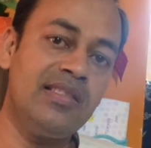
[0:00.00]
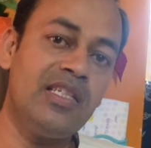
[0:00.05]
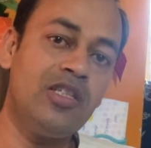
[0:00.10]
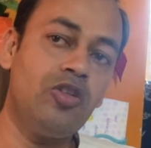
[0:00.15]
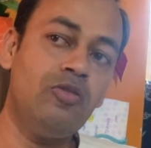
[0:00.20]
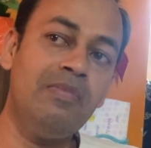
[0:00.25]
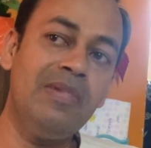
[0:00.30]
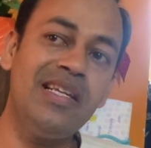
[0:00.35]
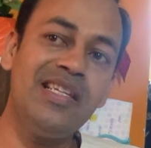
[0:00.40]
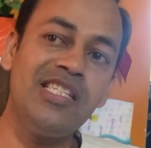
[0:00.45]
the
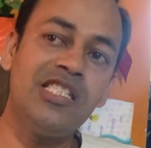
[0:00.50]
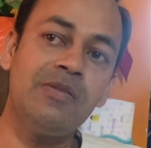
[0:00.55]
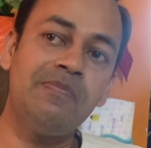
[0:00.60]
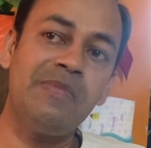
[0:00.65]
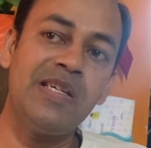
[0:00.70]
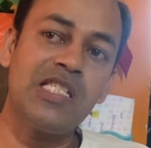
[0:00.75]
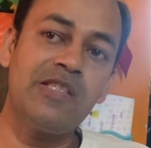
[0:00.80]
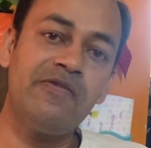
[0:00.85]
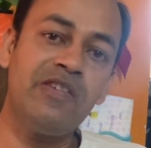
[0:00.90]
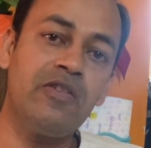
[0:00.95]
domain
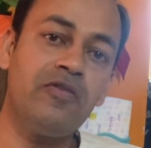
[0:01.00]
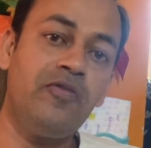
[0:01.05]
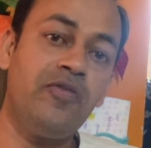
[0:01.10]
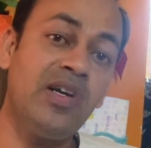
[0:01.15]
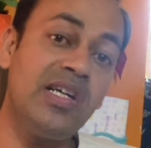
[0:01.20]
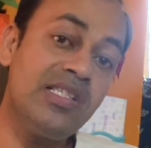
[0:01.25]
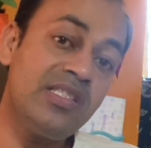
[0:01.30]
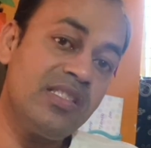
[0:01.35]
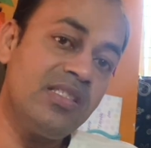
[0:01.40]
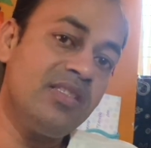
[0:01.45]
specific
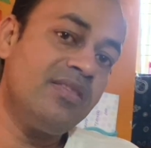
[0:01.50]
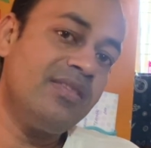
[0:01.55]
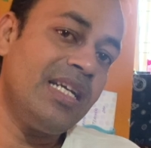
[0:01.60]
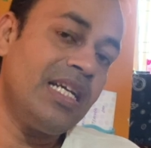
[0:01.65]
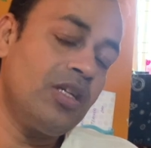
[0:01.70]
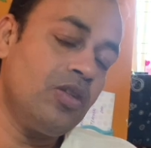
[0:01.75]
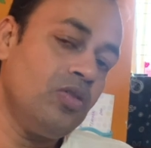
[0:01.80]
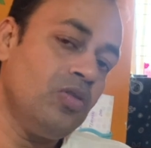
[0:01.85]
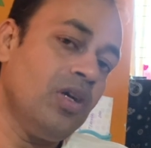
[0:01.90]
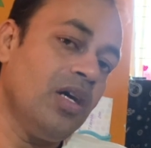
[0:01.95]
functions
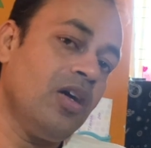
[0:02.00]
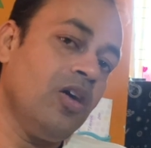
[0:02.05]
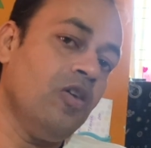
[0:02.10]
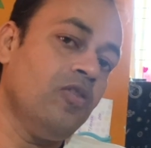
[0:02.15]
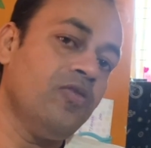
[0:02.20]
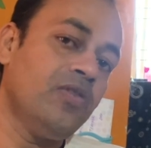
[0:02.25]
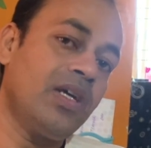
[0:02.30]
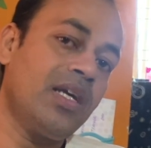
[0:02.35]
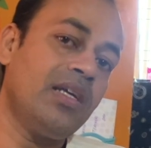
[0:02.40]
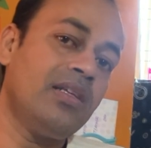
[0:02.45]
that you are
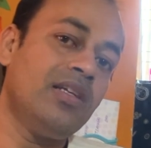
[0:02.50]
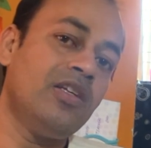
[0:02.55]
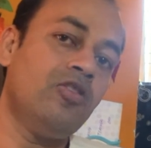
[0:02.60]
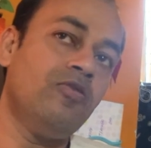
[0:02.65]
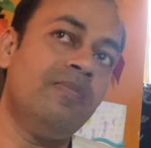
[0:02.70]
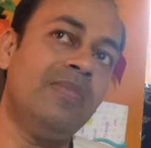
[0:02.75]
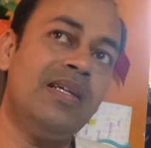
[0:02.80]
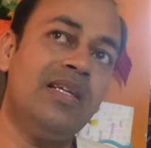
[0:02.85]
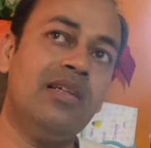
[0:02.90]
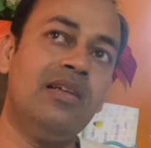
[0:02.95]
offering, the
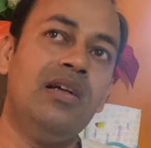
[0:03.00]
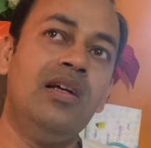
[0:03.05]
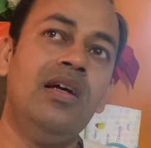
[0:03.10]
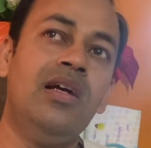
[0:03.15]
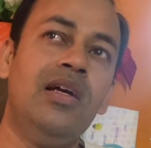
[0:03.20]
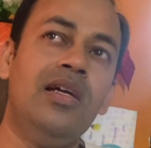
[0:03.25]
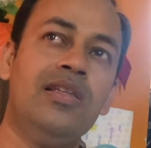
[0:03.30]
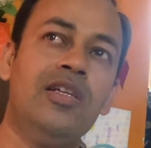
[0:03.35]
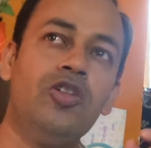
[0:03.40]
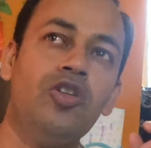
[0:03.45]

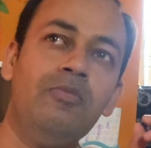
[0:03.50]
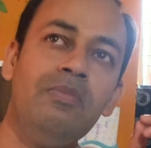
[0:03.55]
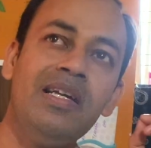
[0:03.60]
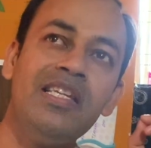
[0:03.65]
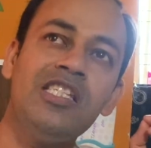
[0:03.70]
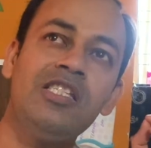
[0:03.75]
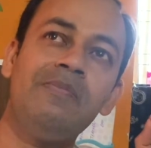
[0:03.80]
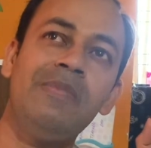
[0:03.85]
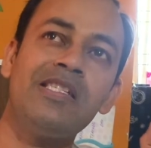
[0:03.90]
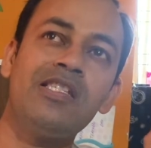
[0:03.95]

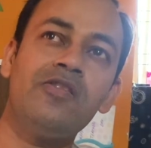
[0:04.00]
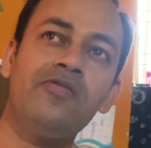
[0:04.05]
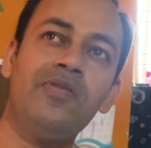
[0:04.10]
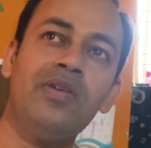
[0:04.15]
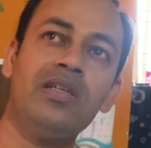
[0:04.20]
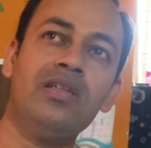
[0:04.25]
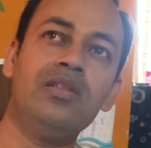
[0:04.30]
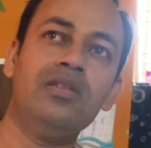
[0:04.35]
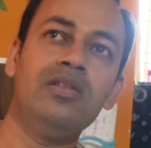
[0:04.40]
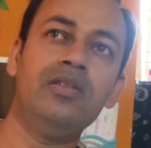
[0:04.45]
domain
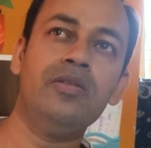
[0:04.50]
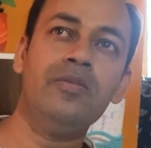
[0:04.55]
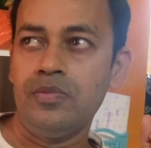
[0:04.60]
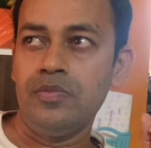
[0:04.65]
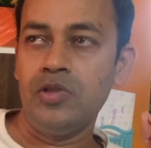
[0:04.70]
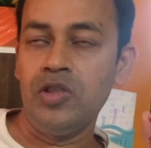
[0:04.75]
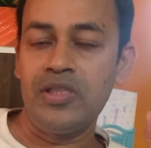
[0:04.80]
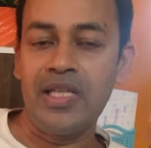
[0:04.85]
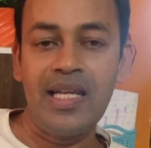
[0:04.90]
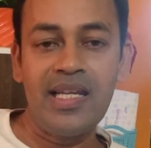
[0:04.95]
specific
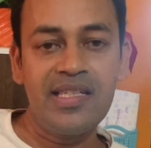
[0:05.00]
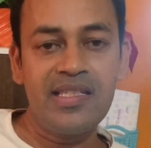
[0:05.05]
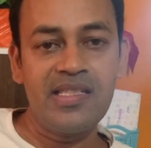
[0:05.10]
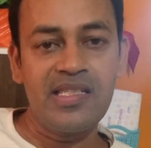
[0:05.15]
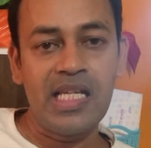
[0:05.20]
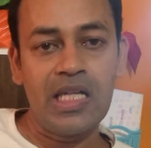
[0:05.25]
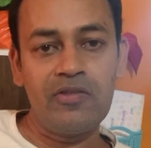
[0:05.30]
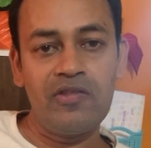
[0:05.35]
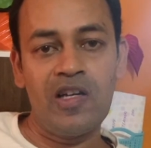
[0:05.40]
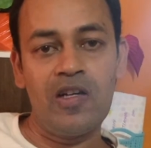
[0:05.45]
utilities
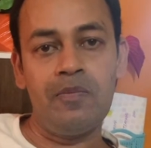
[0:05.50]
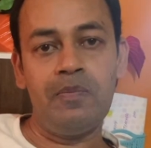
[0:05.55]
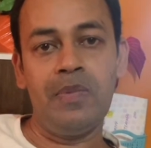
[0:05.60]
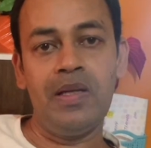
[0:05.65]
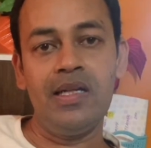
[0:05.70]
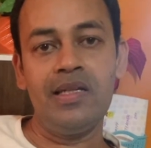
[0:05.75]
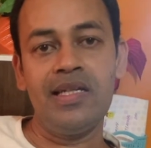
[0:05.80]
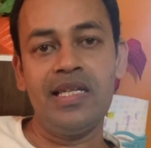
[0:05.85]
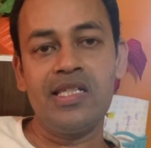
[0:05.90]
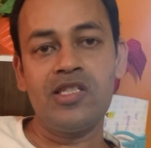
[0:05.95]
that you have
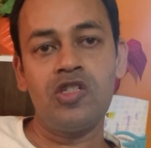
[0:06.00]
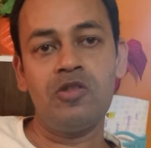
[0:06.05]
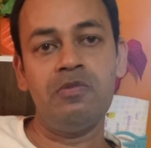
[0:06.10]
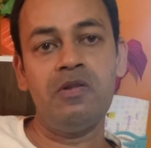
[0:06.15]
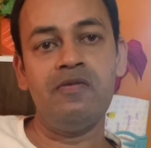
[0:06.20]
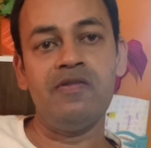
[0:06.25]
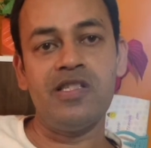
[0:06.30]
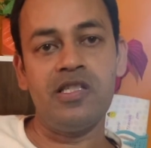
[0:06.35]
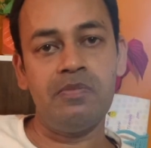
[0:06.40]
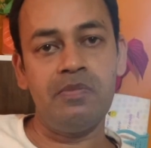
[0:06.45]
built, they should be
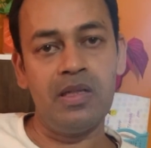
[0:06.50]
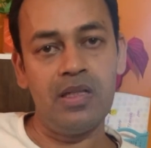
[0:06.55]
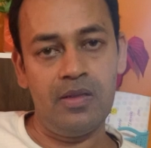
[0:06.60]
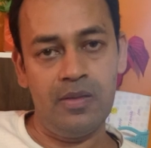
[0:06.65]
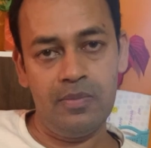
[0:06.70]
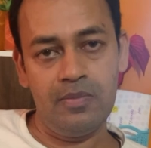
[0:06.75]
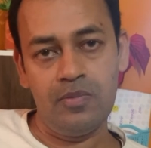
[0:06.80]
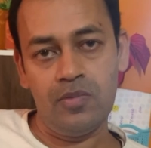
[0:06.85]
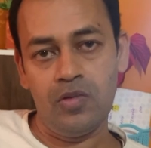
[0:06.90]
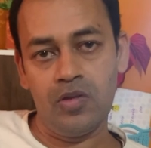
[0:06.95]
visible.
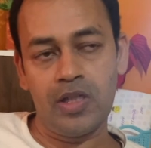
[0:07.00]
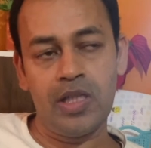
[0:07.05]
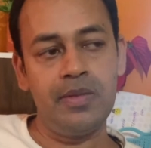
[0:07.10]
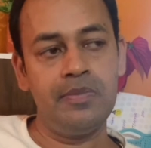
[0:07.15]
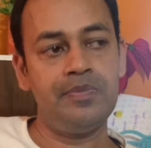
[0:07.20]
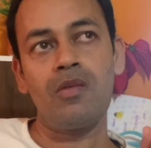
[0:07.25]
Okay,